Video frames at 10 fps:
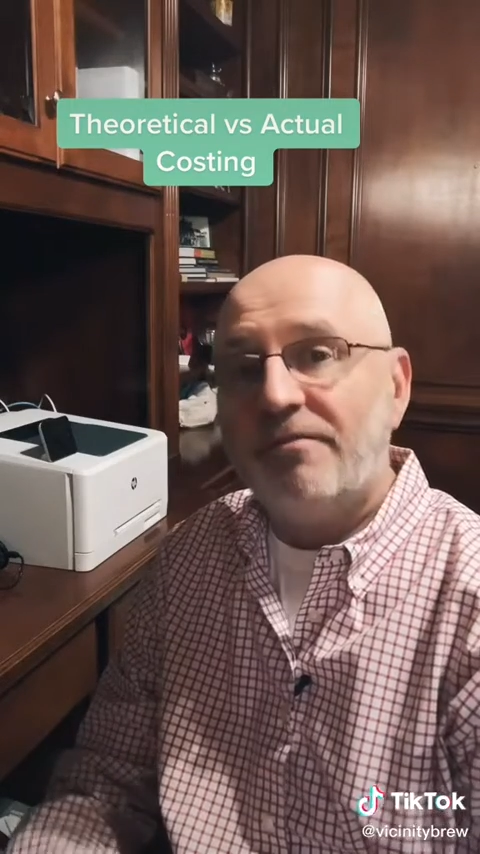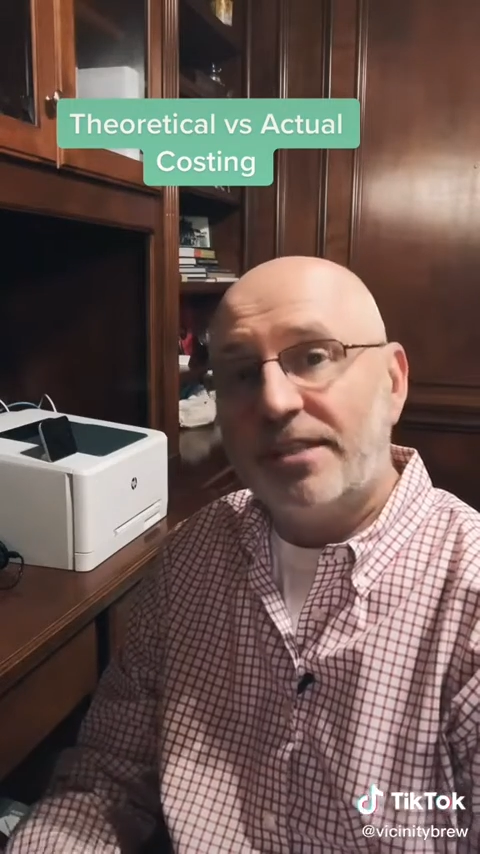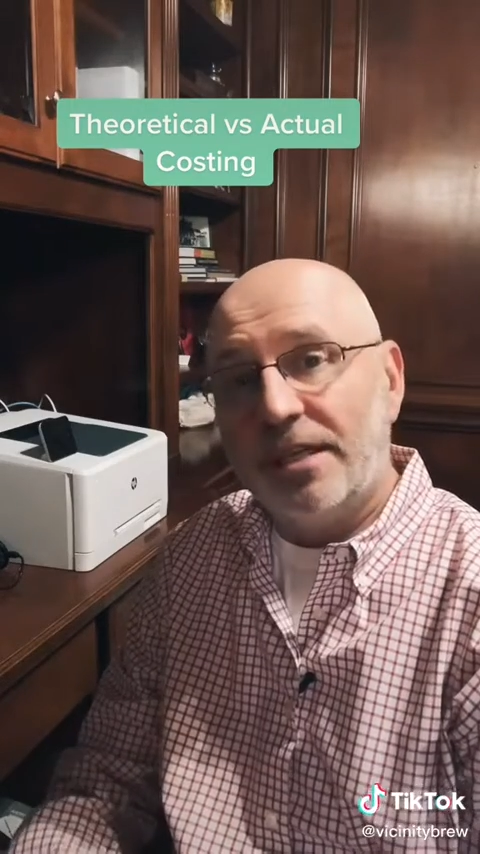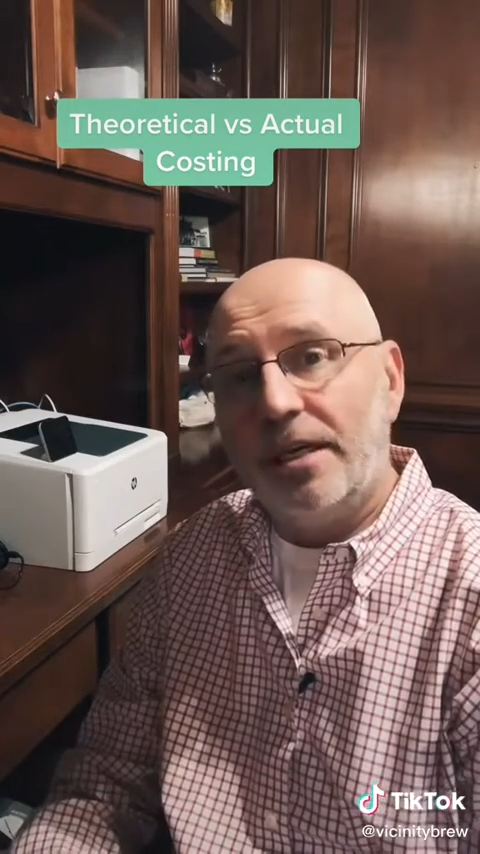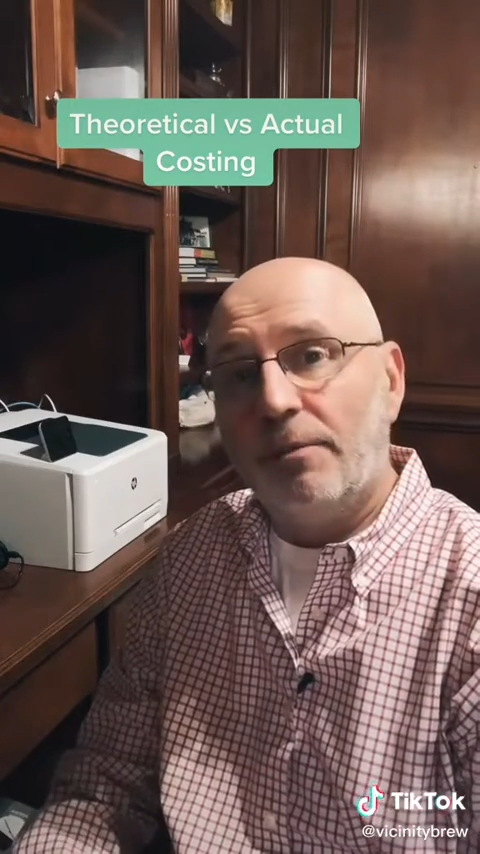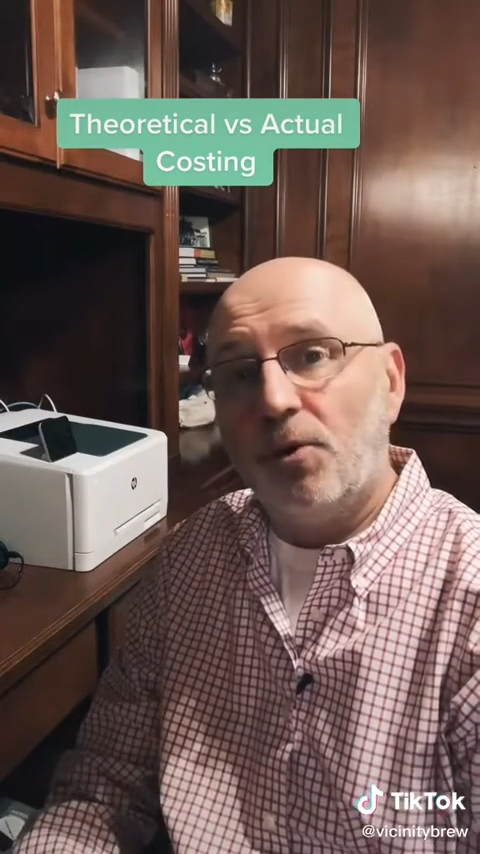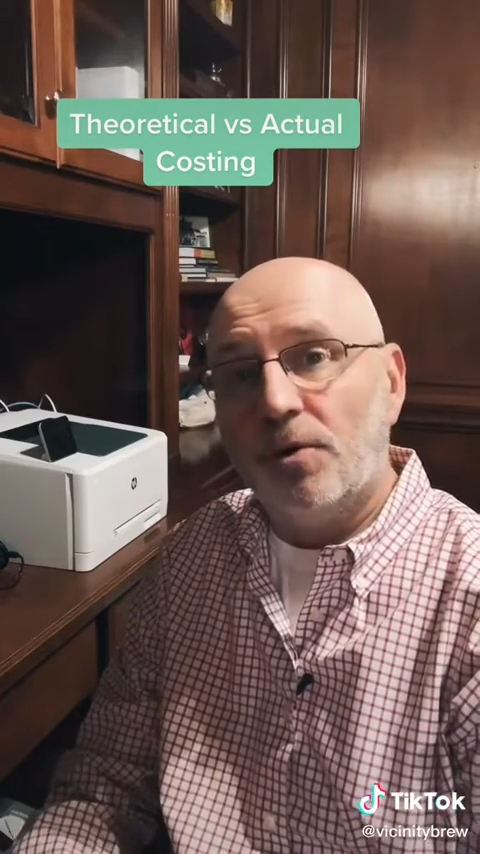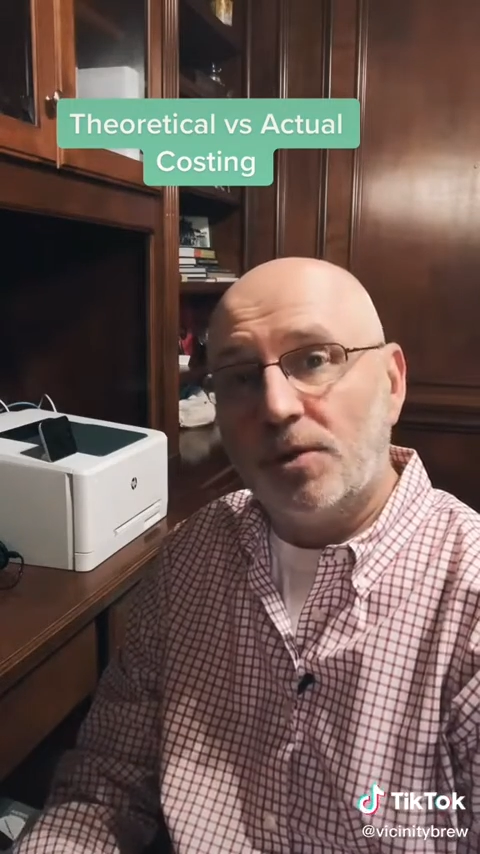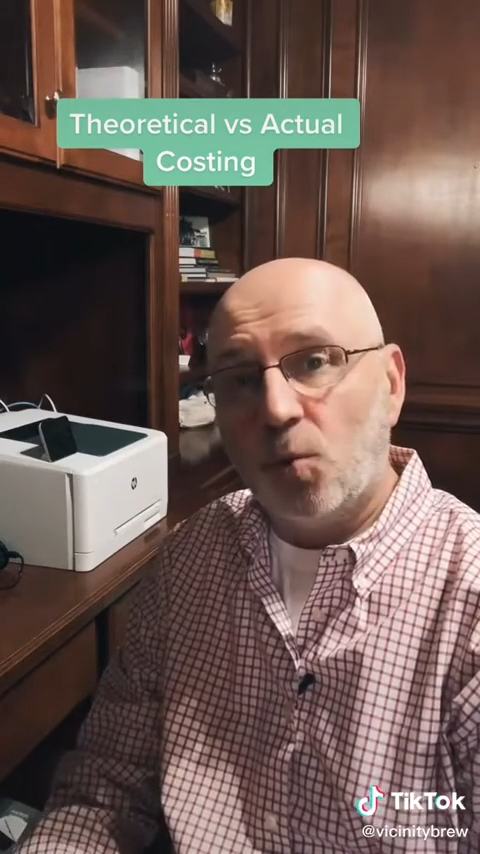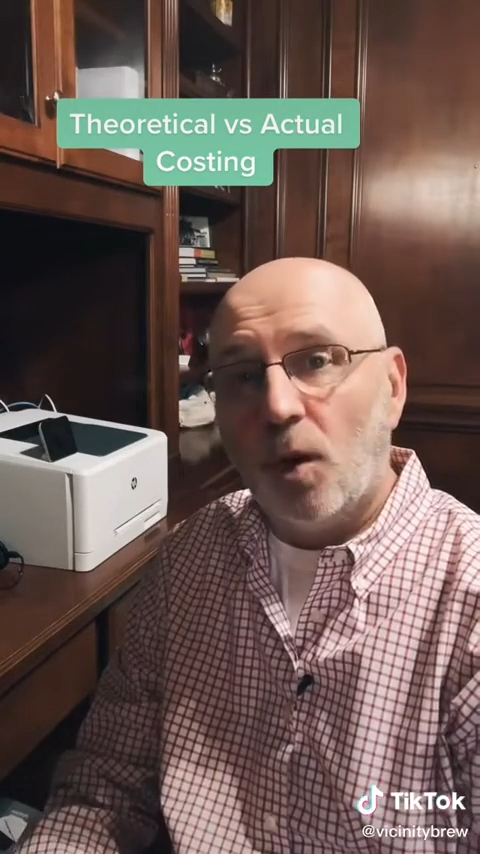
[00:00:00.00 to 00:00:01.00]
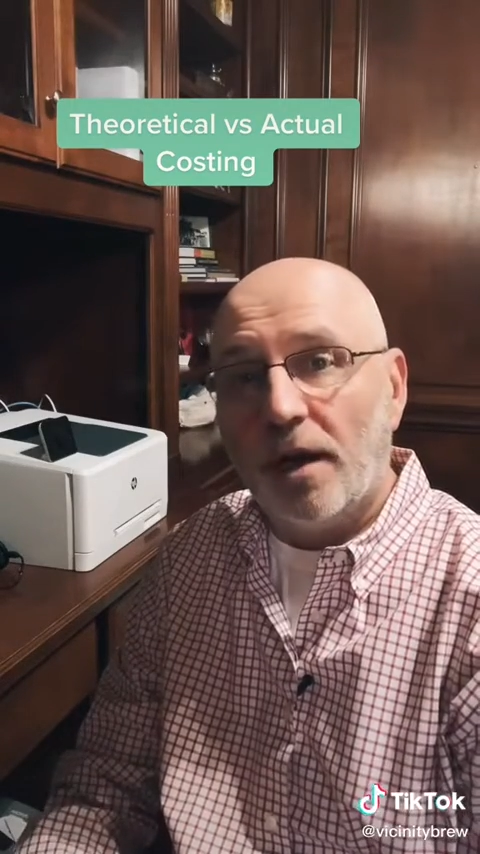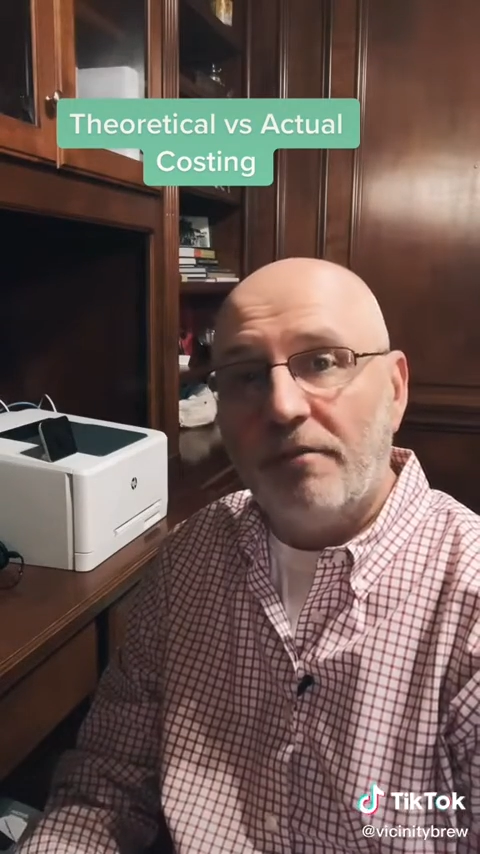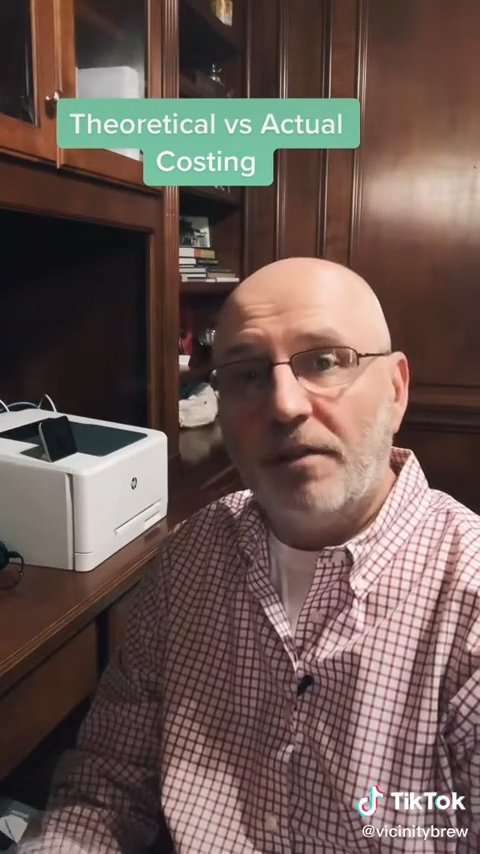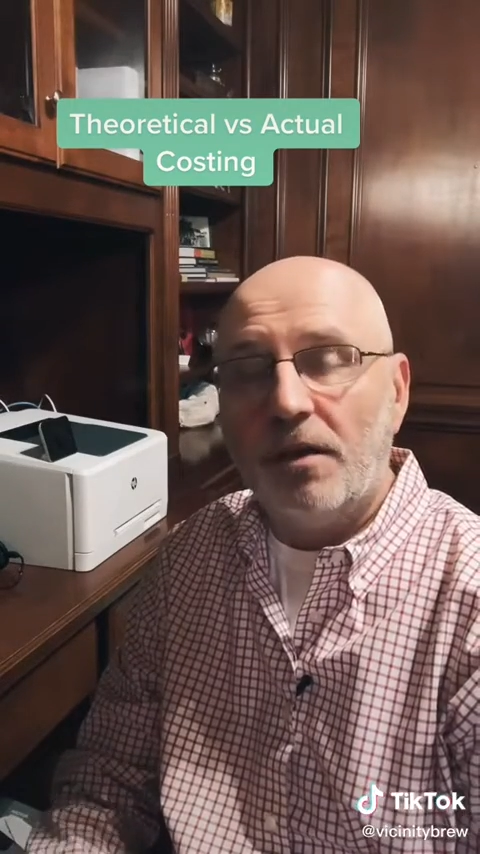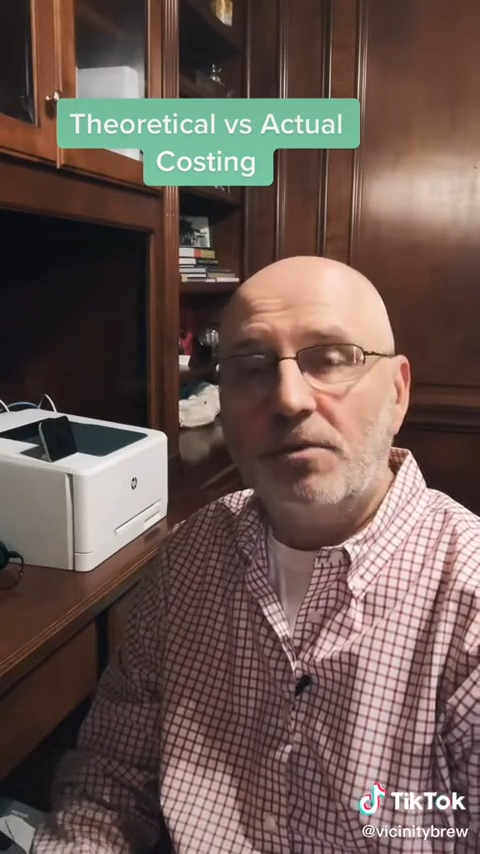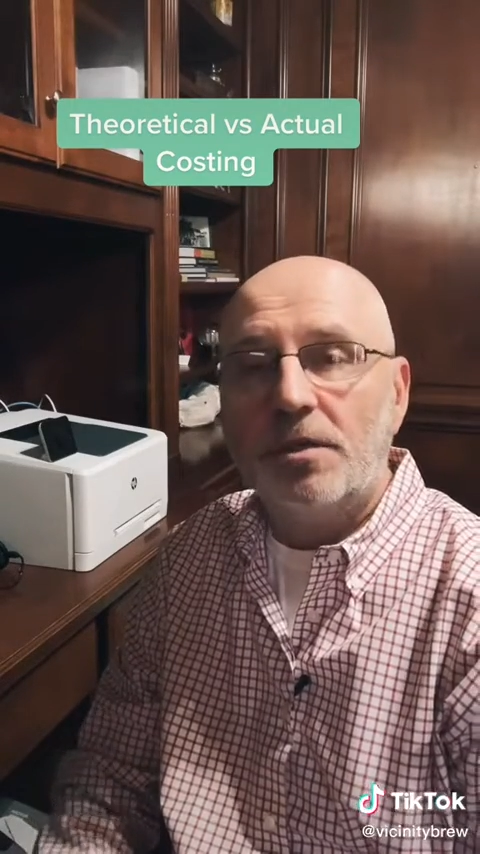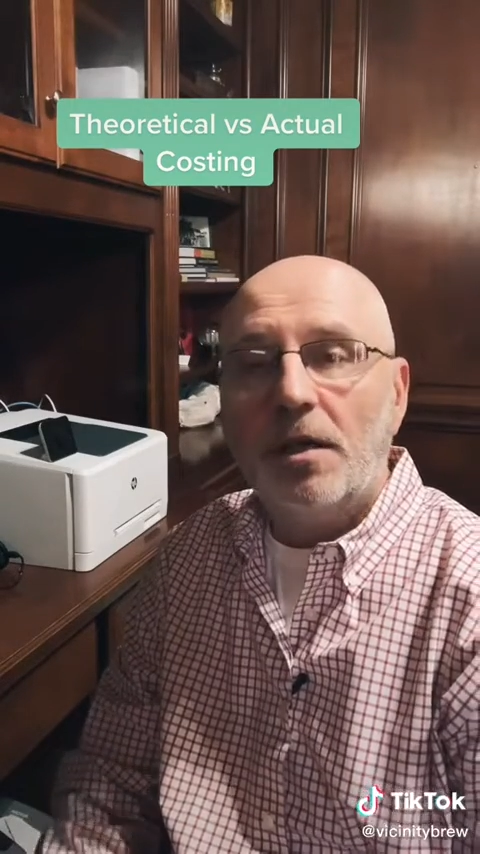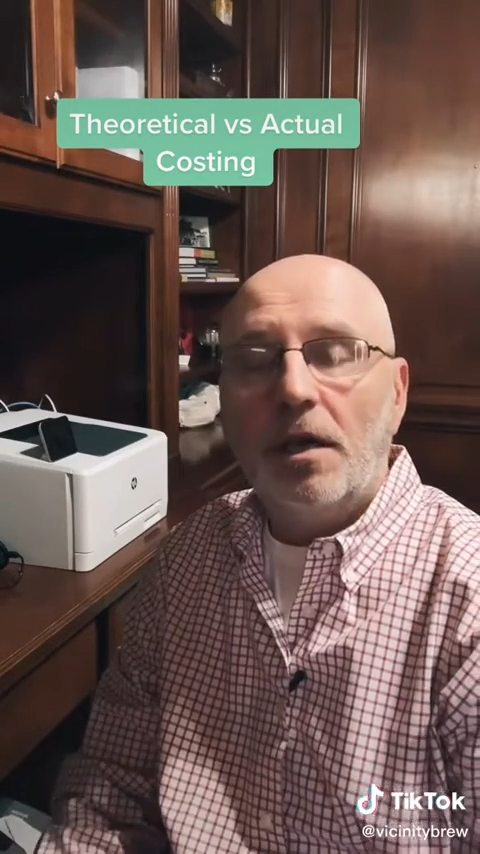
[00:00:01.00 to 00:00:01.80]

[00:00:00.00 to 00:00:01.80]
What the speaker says: VicinityBrew is one of those,